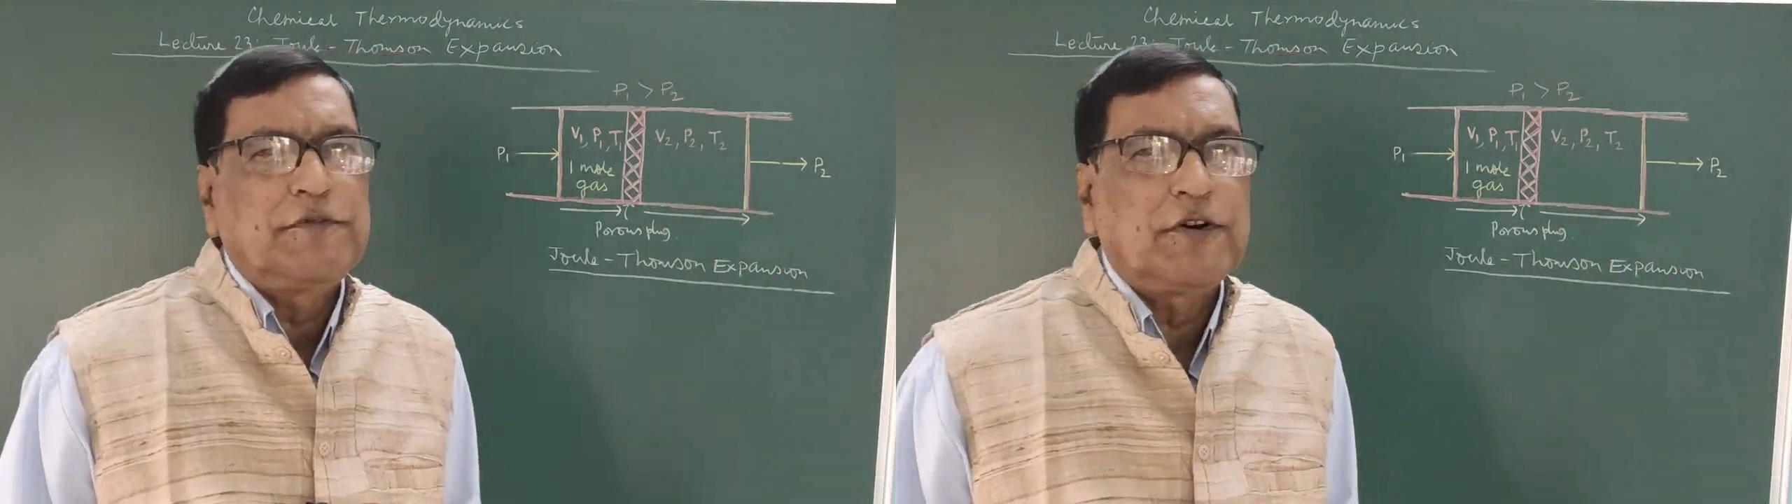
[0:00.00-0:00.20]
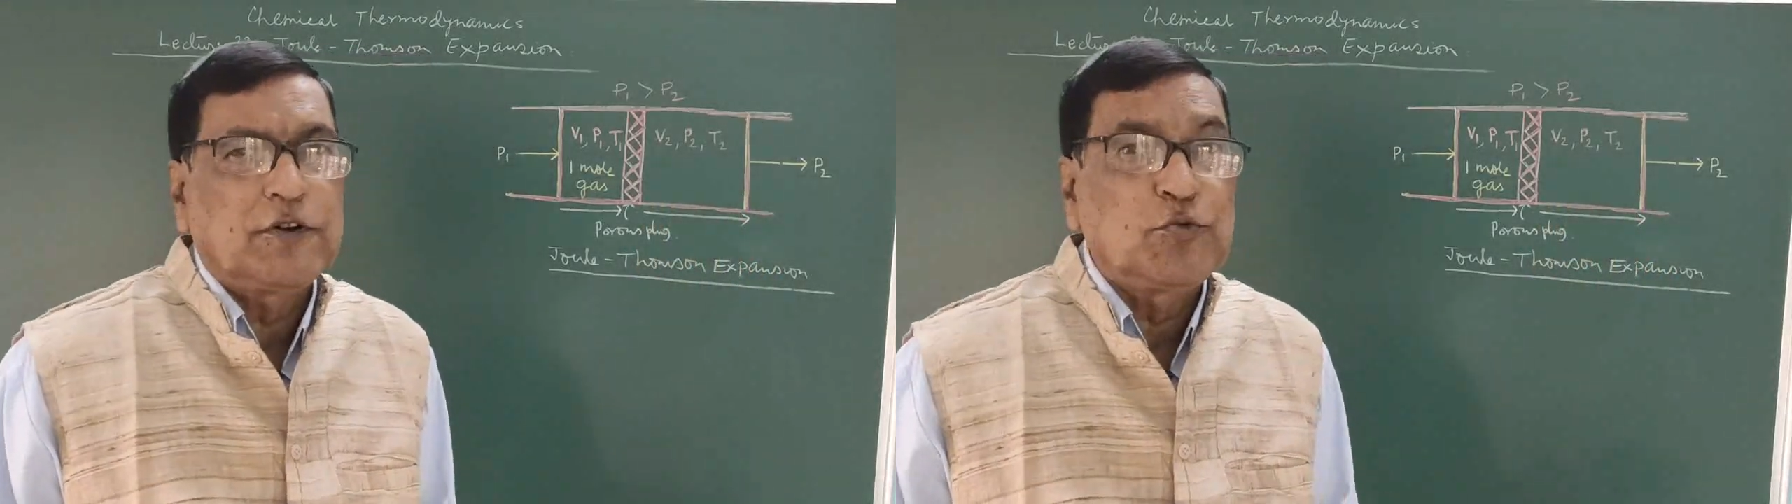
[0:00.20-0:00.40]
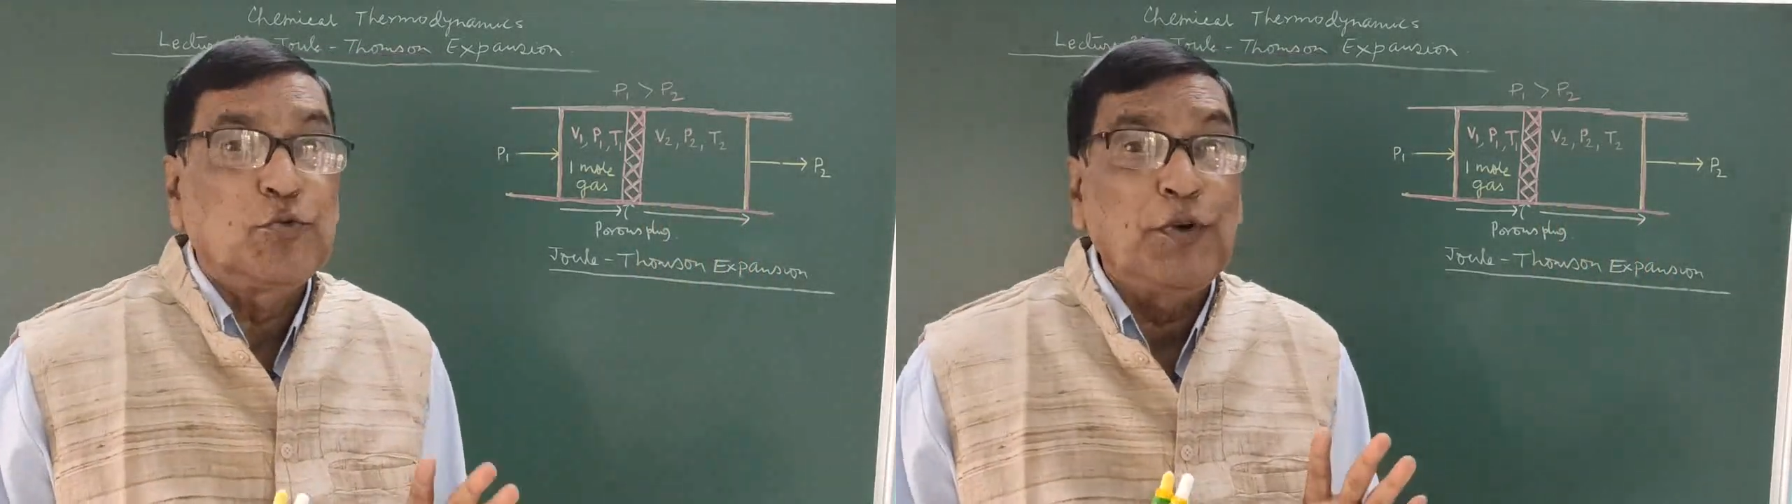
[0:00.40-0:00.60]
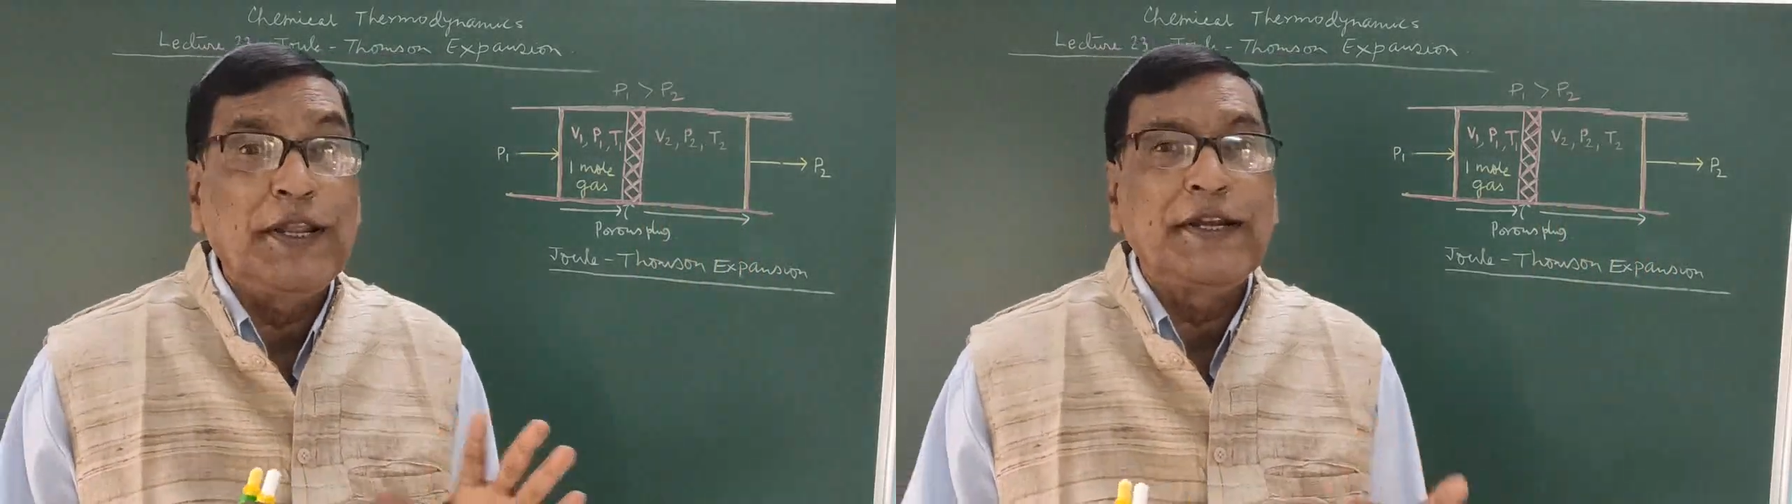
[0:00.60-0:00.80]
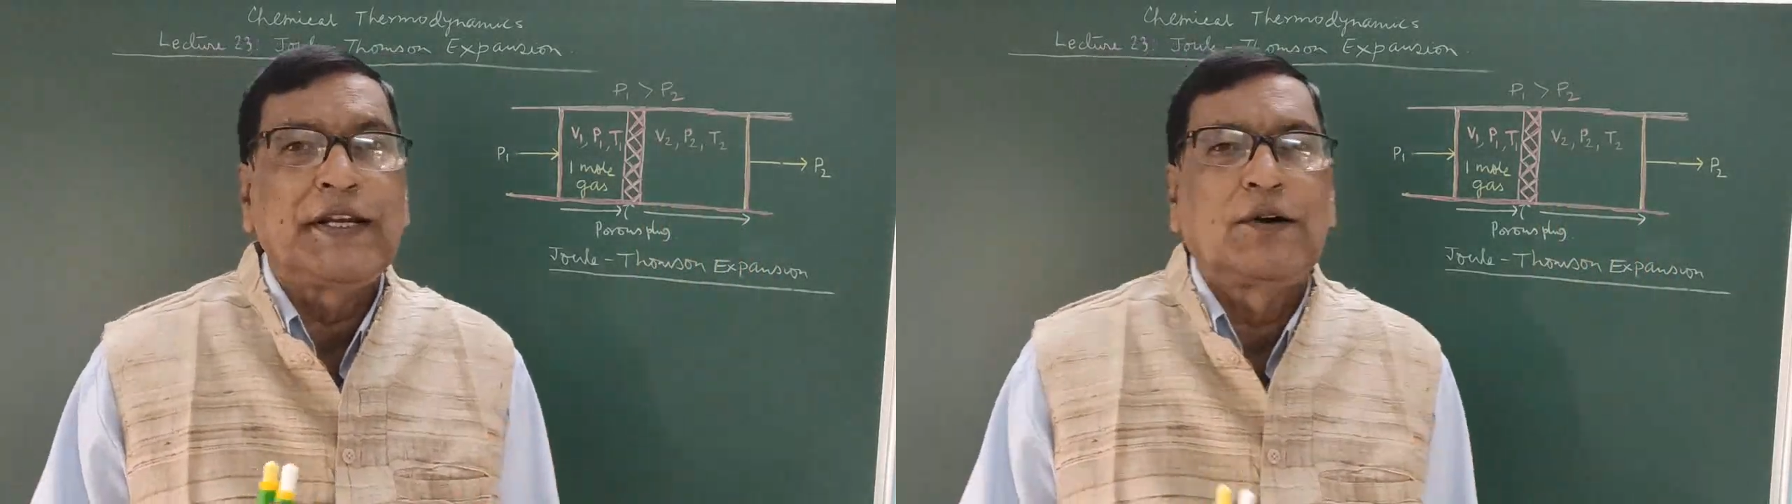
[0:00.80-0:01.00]
for
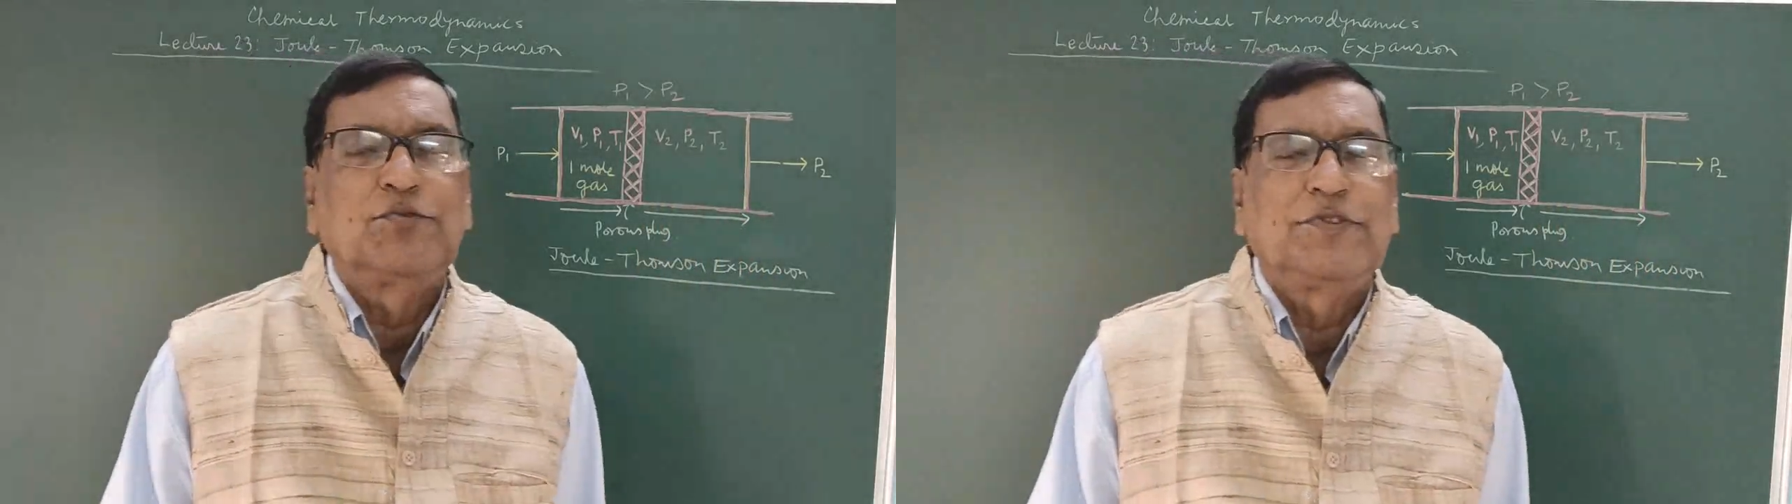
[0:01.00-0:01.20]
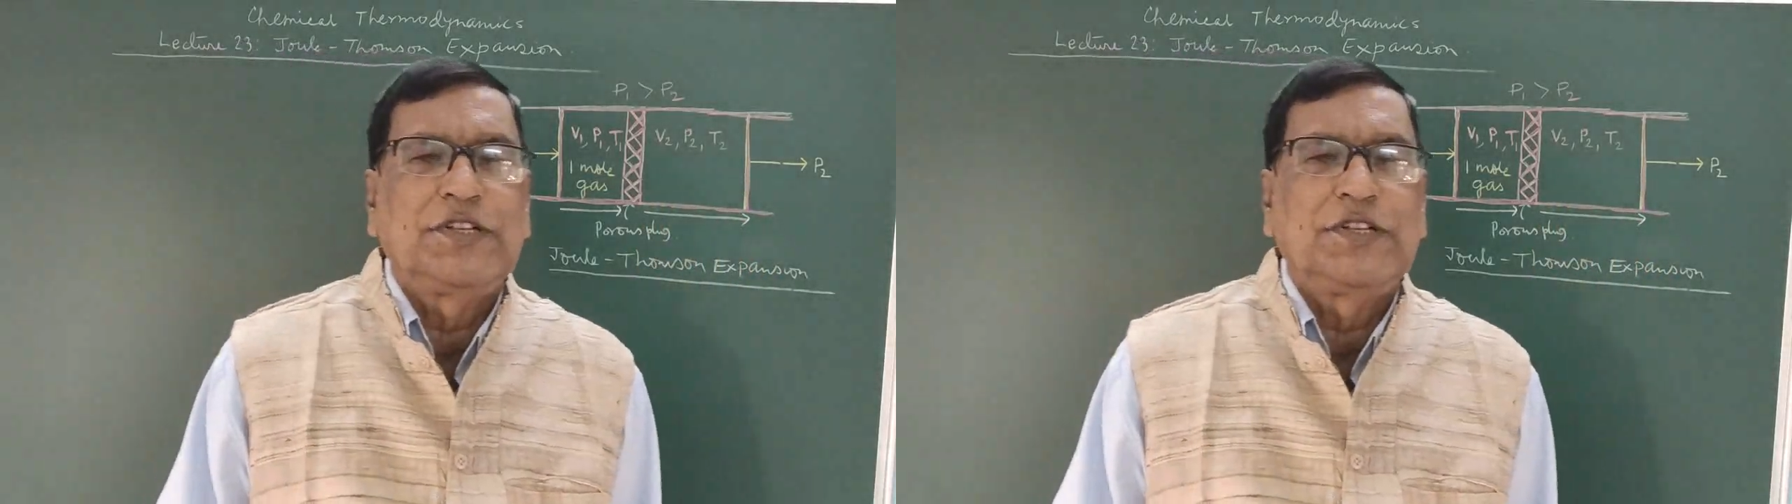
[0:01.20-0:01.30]
cooling down